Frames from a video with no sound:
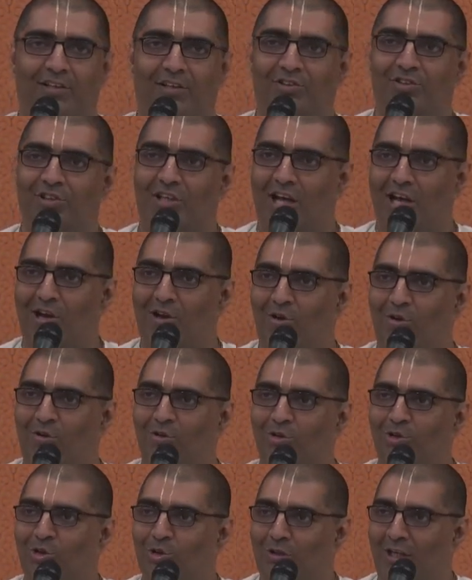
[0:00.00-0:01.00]
So
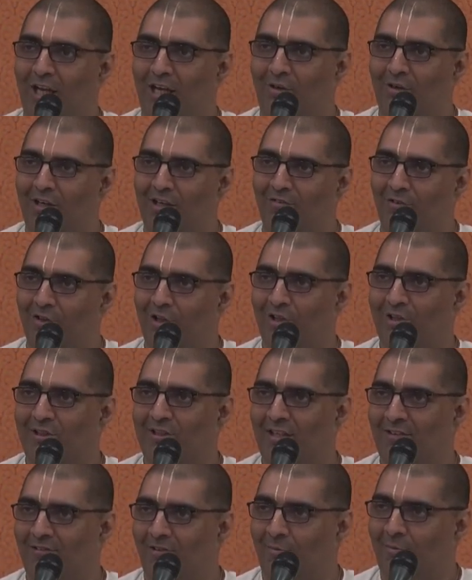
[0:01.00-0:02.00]
now you calculate for
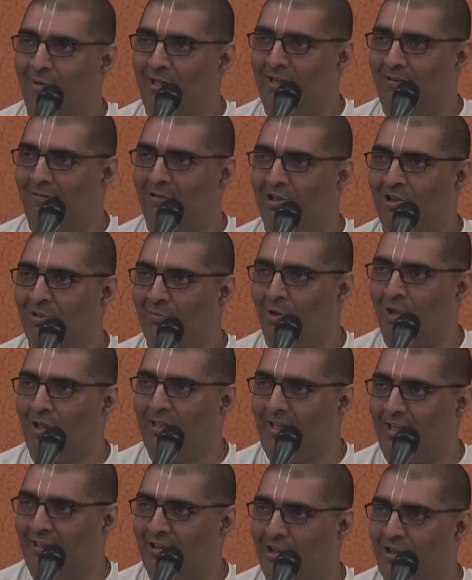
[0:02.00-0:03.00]
yourself how many hours your body
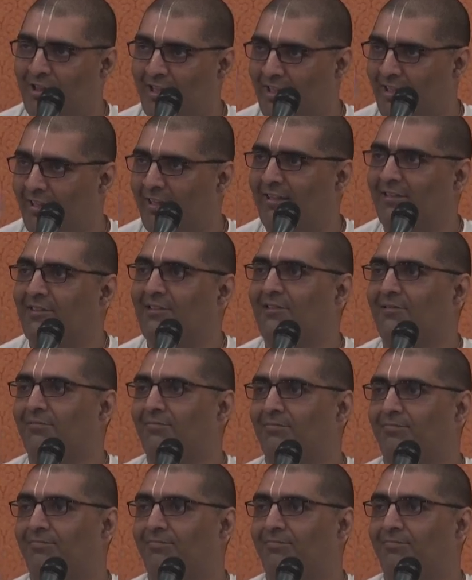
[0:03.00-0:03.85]
is actually getting rest.